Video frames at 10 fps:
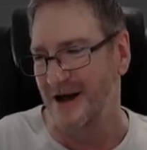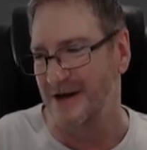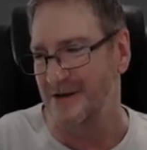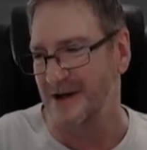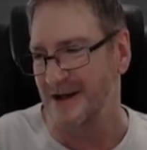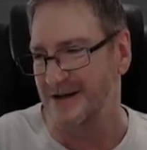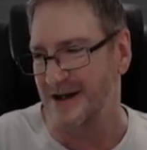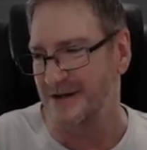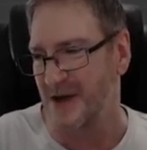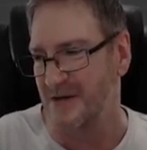Uh, Android Lust
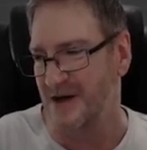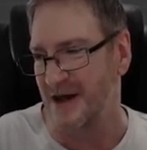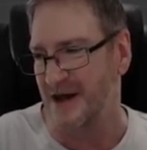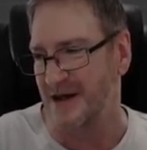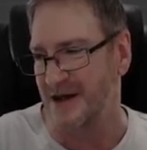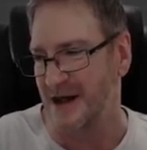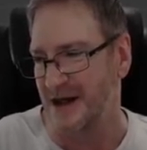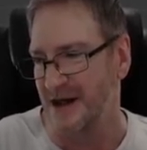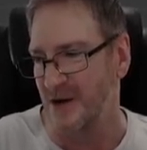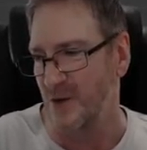says maybe they
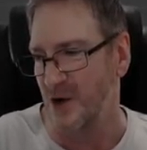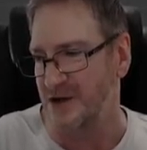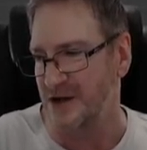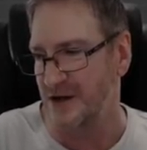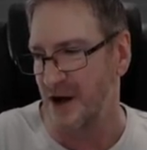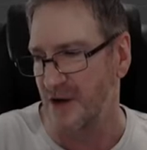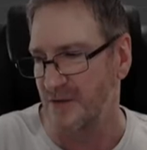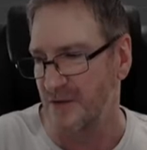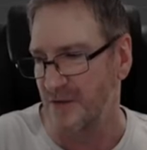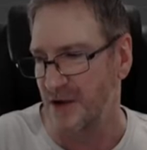think you want
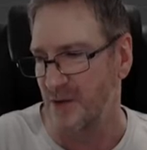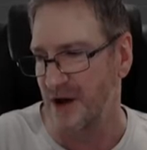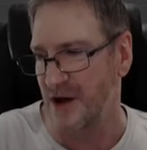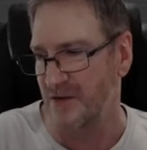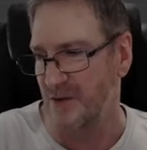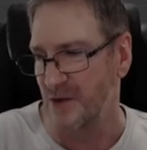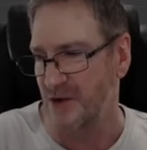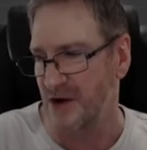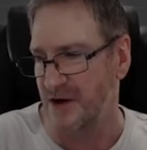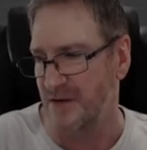you went
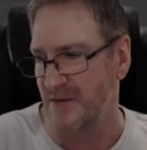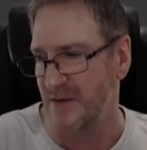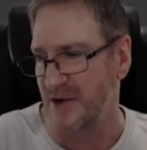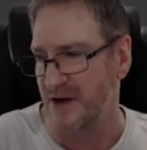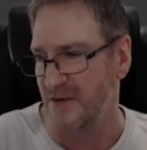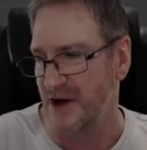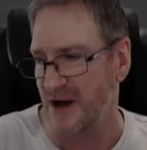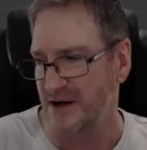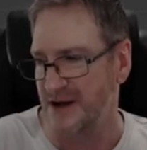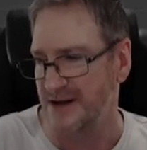overboard on it, but in
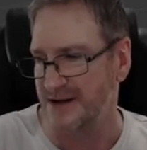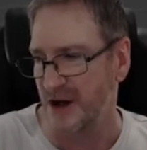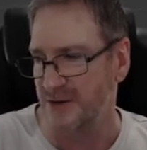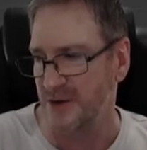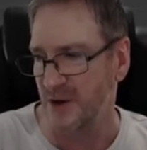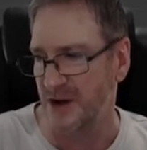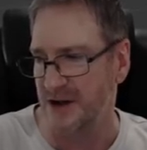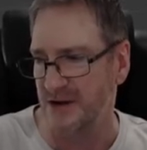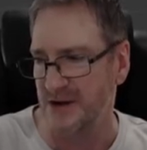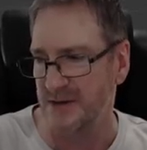reality the sculpted
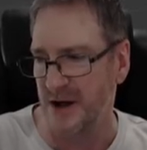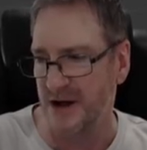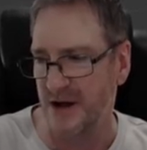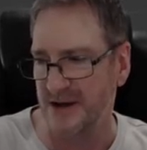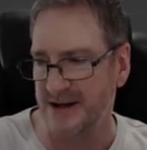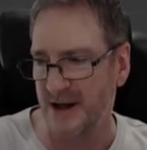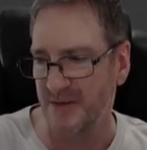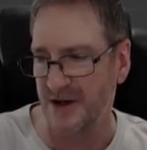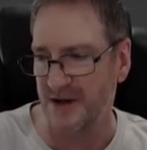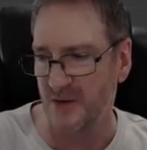welding looks better on
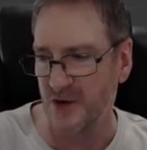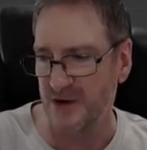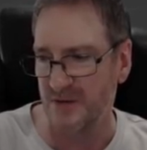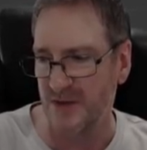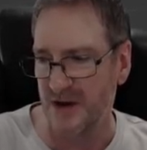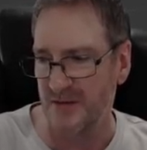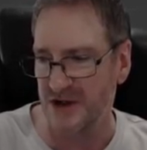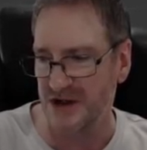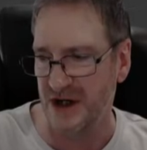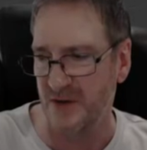something that wouldn't be
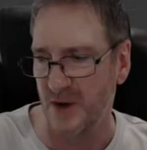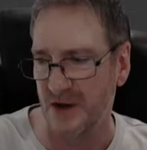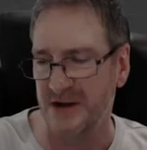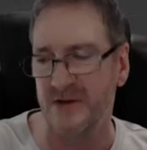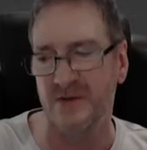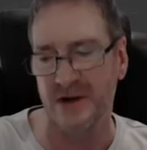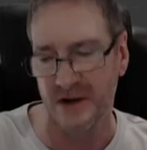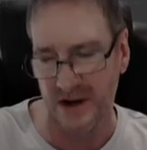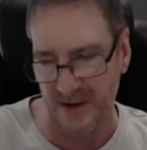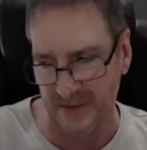machine welded in
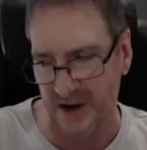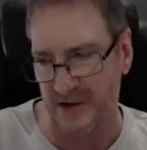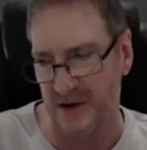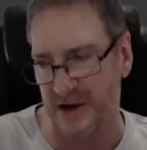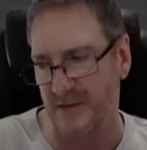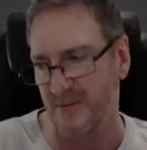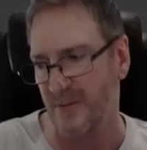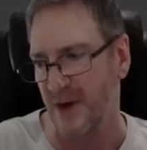real life. I agree.